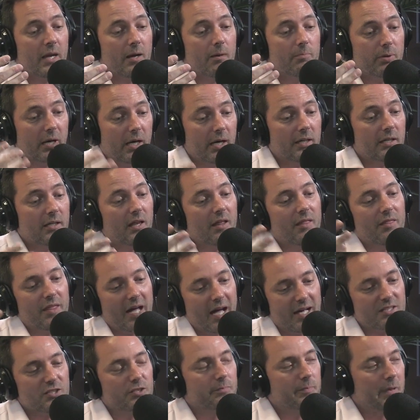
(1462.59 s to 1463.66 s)
But
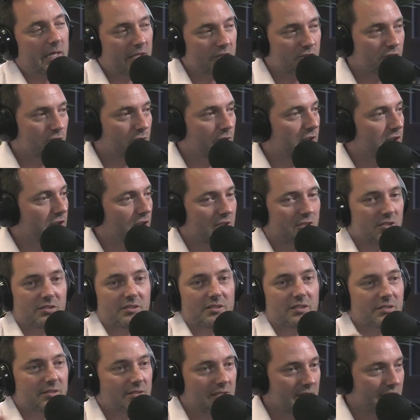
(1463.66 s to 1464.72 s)
that speaks to it just
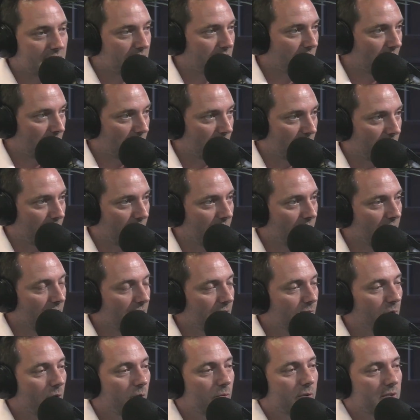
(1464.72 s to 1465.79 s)
statistically.
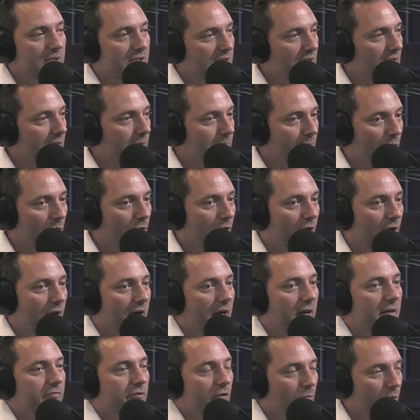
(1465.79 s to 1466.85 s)
We would see it more
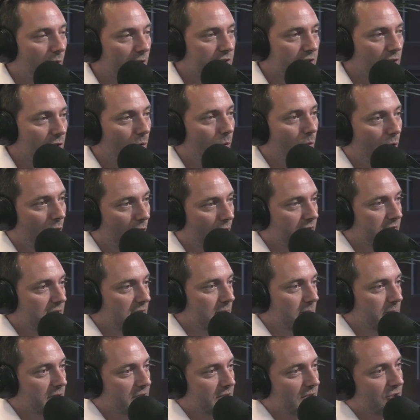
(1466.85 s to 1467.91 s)
if it wasn't a
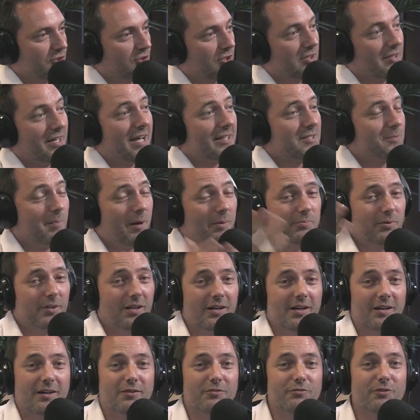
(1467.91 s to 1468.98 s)
warranted position. That's my
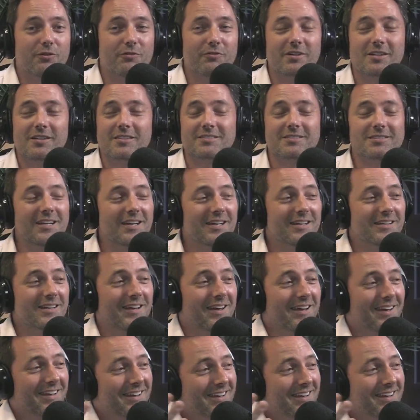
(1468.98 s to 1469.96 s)
plug for real estate